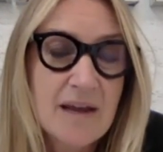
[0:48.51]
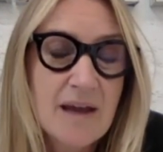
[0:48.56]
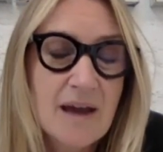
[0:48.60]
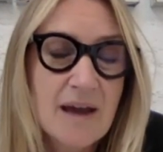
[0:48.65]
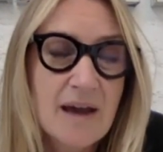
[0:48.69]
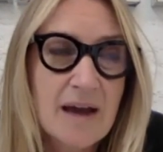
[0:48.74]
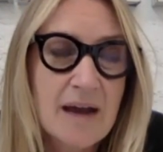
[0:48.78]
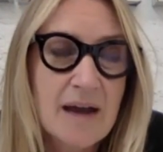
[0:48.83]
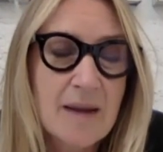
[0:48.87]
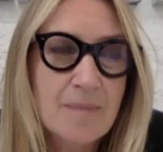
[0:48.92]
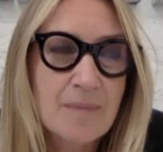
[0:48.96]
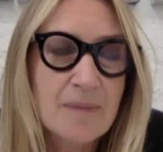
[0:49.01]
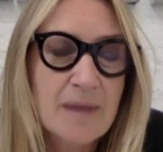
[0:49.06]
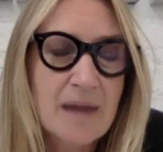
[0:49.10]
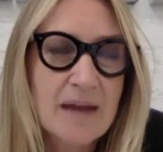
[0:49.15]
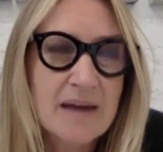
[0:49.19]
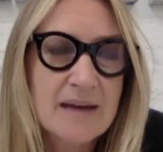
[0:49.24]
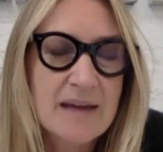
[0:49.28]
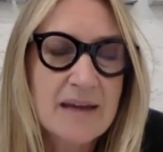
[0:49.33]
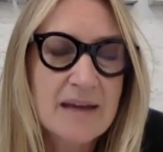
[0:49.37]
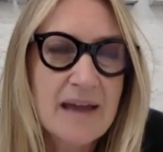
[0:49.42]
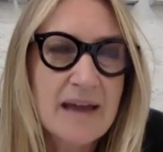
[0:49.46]

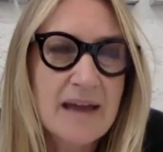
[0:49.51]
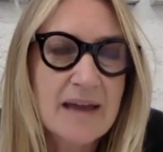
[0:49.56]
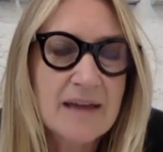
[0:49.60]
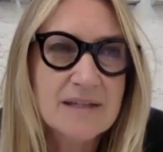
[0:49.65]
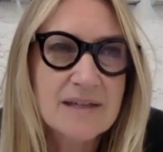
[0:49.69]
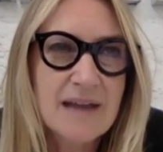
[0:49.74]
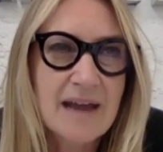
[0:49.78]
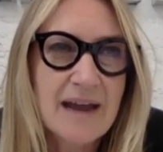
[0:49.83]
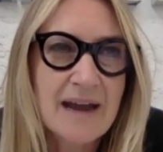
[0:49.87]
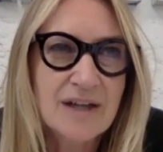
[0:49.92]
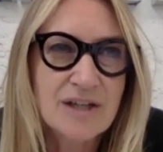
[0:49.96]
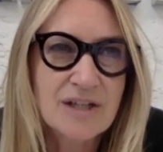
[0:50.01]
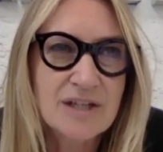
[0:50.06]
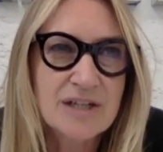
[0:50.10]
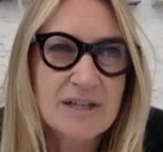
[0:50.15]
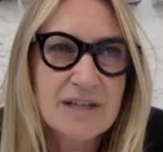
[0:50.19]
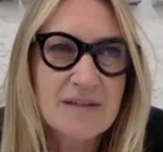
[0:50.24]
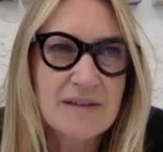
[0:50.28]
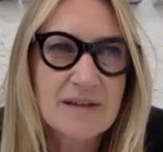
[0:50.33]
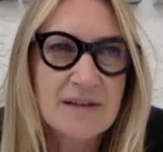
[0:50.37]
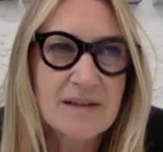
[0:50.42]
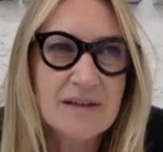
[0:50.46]
And yet, actually,
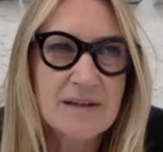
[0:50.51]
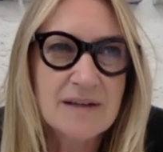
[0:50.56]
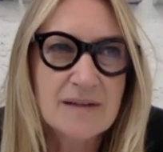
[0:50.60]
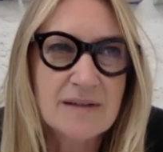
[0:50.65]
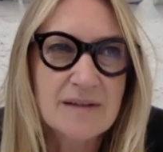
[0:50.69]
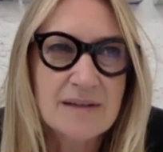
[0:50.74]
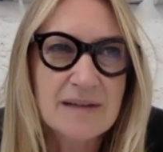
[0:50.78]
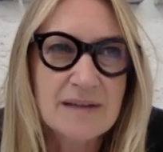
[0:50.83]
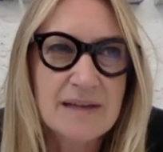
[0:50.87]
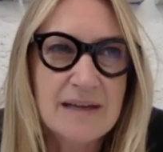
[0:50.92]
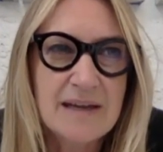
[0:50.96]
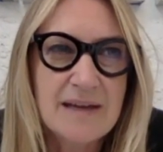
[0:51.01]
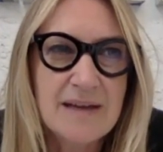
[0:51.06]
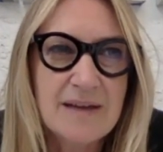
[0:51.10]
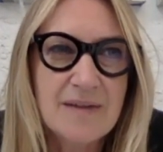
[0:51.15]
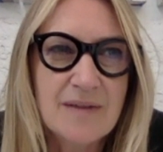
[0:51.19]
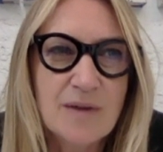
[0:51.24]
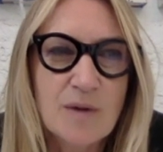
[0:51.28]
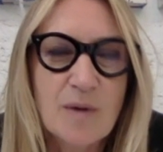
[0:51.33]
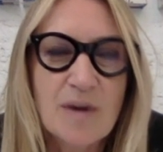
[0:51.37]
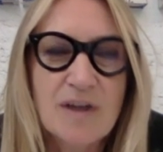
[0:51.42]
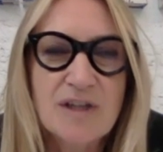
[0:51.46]

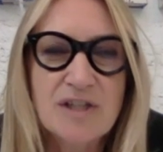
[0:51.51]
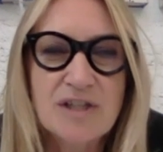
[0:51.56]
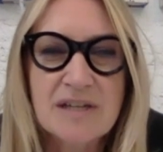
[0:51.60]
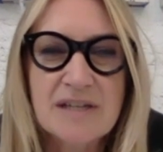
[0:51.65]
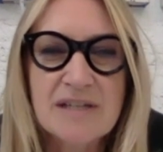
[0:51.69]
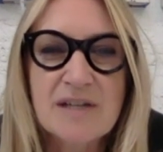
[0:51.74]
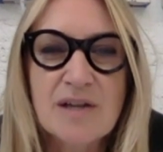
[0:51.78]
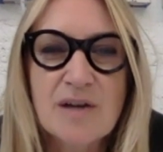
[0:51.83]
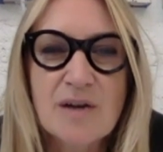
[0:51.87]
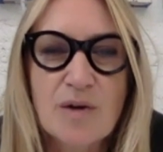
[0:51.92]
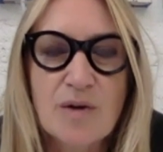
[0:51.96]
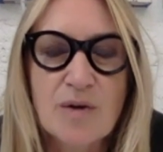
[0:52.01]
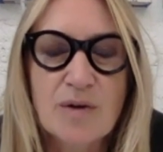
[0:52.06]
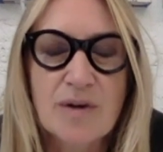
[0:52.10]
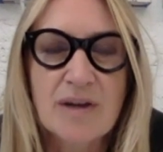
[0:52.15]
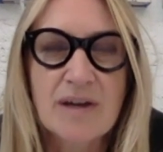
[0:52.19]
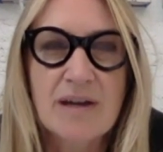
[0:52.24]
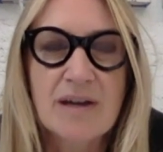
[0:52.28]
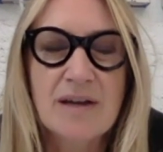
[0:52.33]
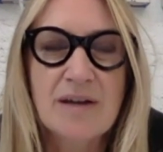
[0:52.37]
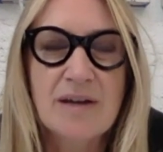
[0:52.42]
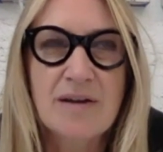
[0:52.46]
the question is no
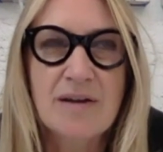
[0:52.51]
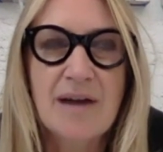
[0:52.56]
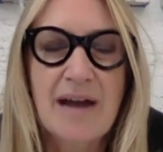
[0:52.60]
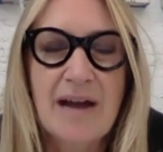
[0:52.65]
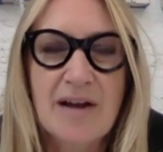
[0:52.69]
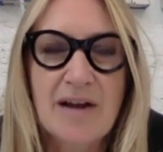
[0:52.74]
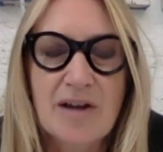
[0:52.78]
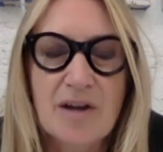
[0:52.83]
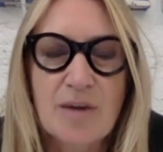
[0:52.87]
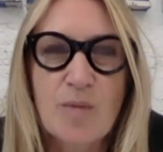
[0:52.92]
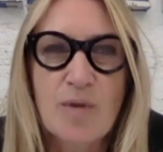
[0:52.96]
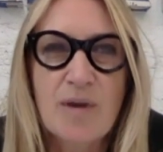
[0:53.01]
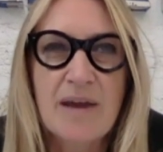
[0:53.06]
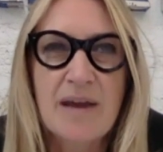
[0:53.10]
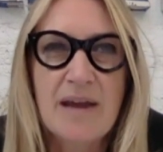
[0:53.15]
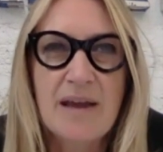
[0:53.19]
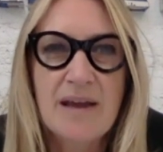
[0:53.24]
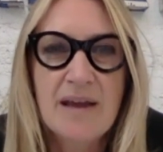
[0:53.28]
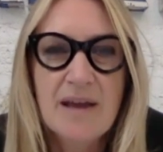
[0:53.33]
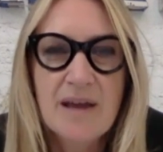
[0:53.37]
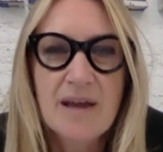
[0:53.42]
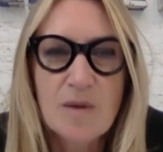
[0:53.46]
longer, how can we
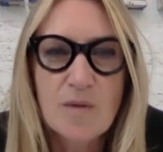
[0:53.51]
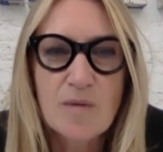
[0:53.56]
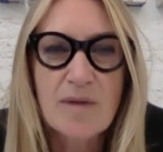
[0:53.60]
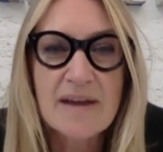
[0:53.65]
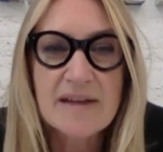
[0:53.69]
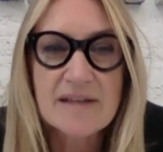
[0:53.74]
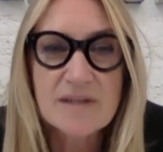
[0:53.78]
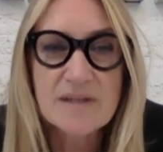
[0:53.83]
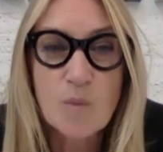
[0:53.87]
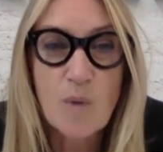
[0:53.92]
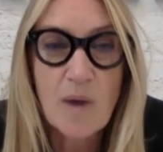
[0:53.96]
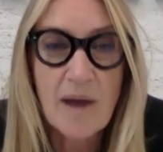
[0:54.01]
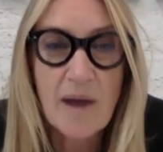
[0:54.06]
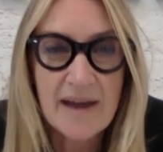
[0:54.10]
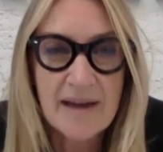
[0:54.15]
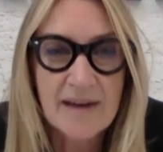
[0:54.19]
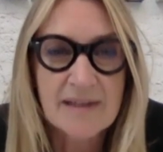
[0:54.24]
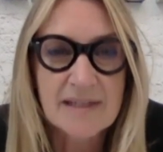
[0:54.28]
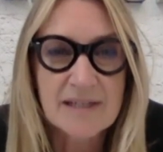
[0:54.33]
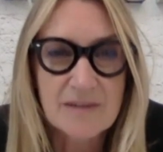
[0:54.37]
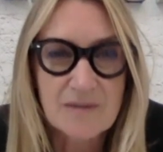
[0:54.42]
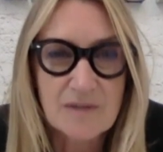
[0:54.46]
raise
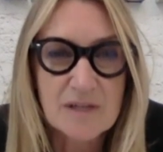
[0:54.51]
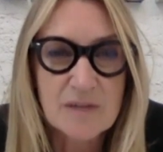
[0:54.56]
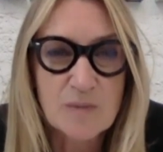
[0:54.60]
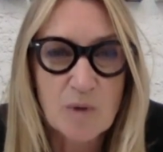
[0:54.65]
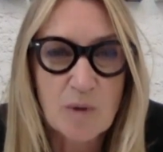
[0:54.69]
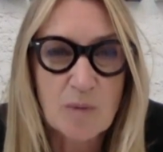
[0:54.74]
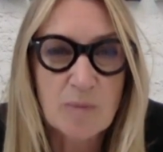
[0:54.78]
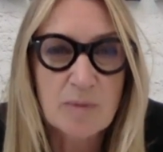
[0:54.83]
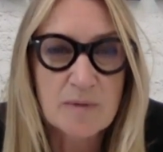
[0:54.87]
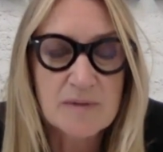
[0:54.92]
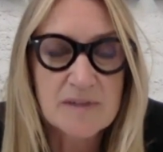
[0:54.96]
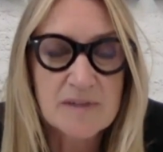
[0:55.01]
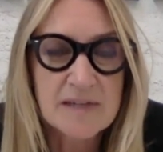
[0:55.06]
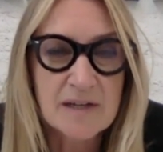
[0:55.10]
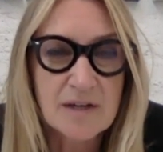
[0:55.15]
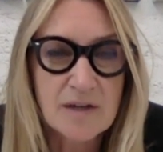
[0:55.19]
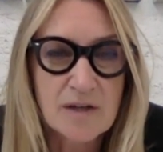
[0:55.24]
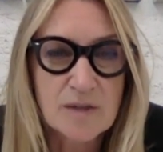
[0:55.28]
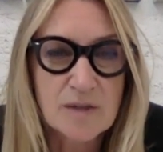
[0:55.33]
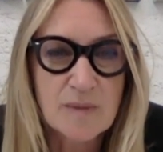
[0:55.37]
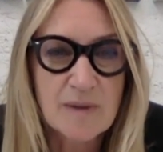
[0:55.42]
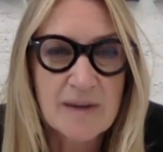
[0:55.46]
awareness of this problem of
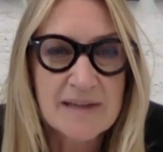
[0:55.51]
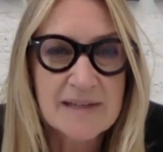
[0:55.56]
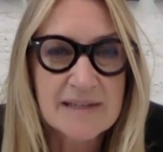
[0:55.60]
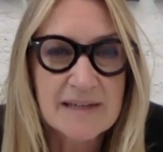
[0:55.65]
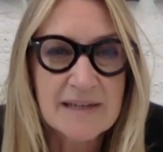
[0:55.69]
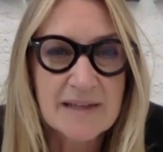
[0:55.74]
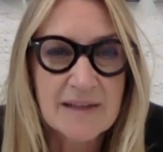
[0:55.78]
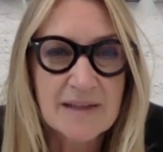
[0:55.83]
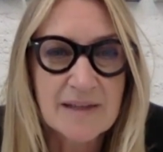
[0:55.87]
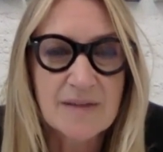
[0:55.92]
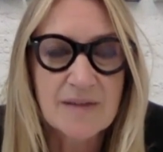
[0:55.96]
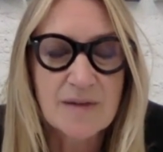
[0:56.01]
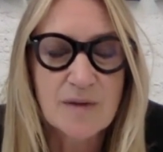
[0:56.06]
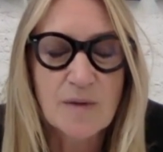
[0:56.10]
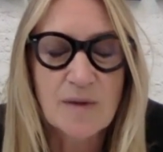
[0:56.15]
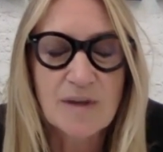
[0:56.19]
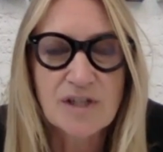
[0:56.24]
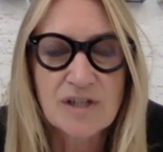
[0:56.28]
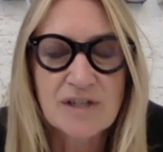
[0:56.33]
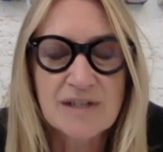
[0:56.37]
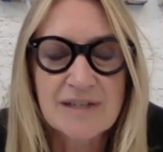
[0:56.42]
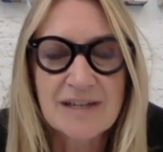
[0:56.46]
single-use plastic? But the
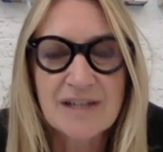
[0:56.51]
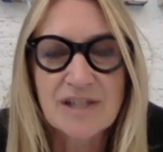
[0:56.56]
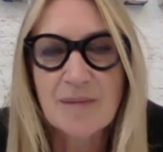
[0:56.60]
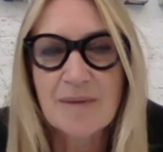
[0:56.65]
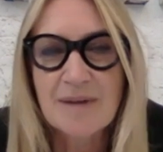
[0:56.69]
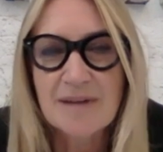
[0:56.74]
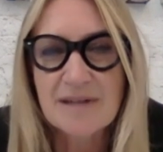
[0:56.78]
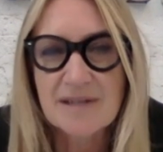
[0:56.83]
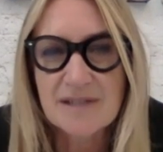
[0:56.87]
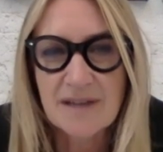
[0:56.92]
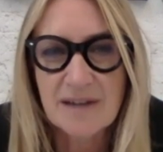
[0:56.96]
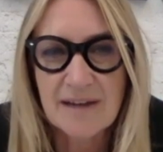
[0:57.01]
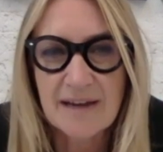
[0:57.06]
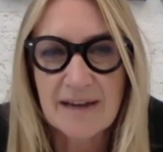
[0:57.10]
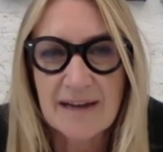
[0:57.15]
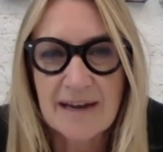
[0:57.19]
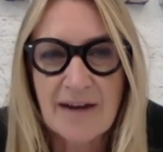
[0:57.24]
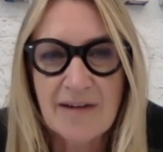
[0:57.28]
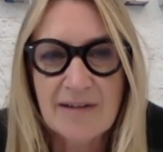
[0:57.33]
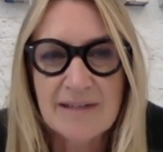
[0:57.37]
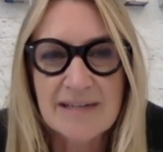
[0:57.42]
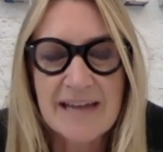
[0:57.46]
question is actually about
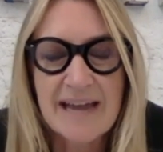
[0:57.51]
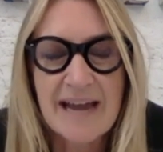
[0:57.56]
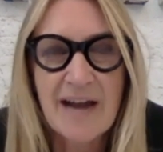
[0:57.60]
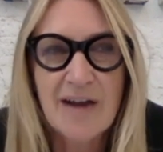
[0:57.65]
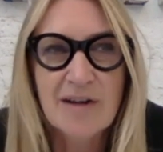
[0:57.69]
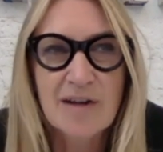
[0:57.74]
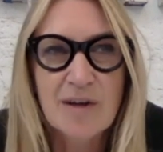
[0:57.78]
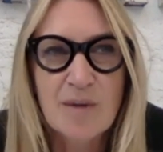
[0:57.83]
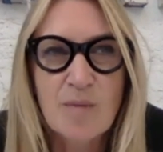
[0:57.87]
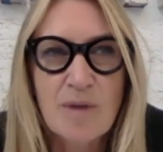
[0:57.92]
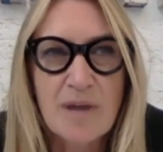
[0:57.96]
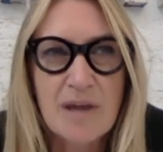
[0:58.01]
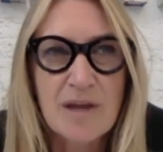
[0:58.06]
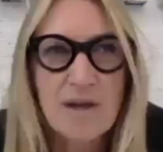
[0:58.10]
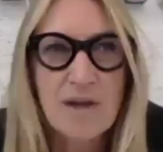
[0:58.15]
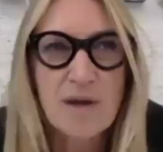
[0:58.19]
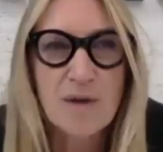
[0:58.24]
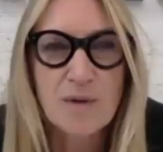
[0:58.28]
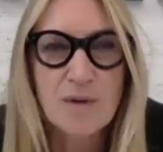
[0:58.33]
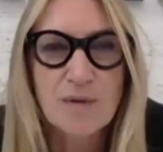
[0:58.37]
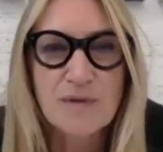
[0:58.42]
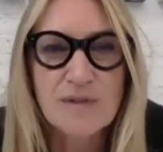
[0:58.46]
circularity. How can we
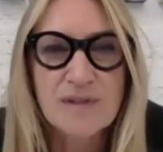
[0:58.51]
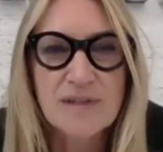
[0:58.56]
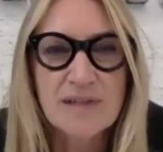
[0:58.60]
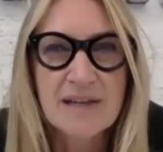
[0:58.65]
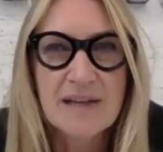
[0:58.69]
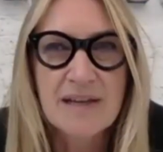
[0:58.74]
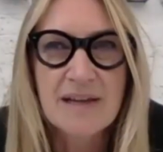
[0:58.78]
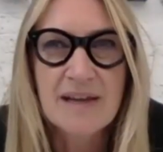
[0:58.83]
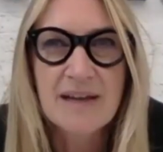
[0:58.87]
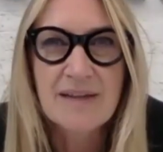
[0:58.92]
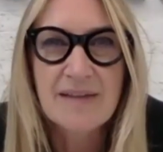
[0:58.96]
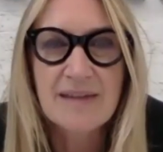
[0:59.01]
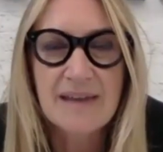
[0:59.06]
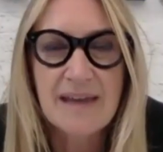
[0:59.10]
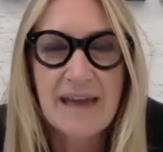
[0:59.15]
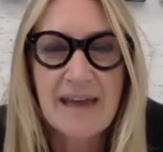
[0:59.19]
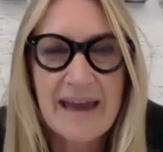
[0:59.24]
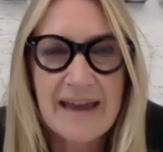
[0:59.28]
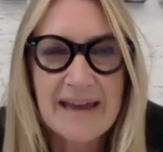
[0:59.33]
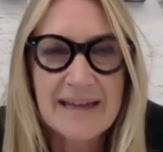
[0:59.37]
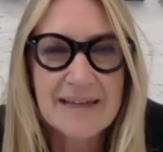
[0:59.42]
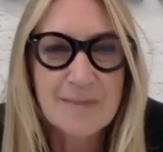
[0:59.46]
use the
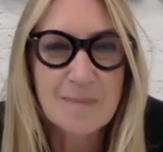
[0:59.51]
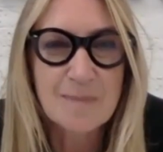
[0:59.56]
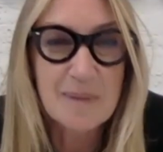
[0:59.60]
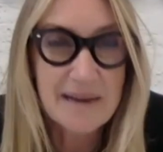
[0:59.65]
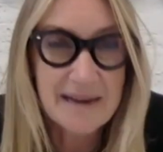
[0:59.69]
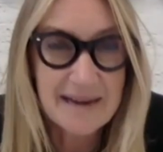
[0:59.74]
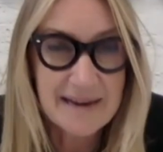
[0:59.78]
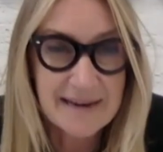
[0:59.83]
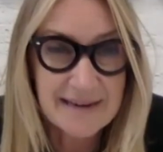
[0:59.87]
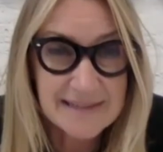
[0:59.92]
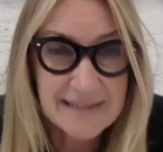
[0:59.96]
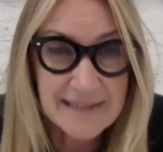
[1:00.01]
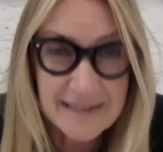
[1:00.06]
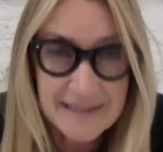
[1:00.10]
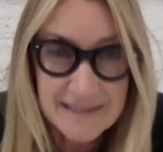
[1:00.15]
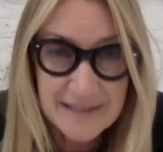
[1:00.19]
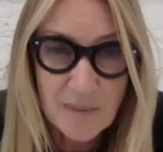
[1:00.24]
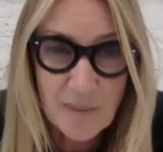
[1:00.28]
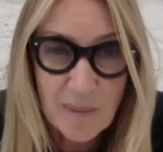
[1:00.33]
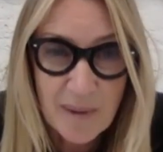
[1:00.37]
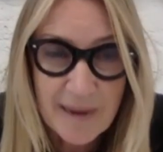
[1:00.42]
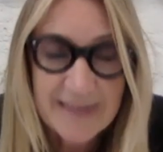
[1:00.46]
8 billion tons
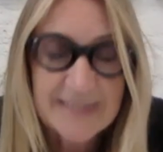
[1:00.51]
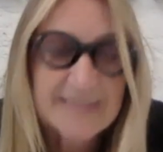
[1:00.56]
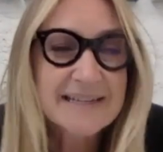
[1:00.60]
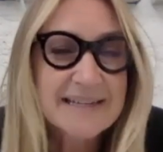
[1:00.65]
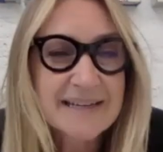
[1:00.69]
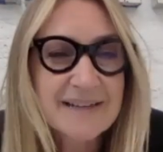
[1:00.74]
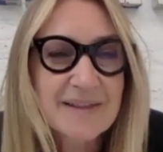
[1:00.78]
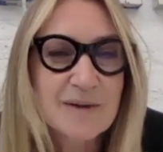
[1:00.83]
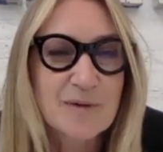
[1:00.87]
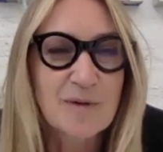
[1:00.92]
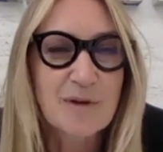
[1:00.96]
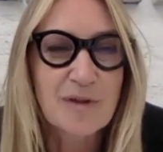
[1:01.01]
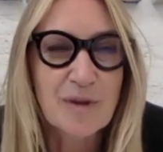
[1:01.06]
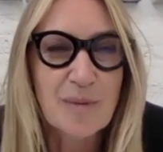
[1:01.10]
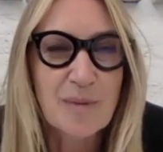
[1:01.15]
of plastic that are on the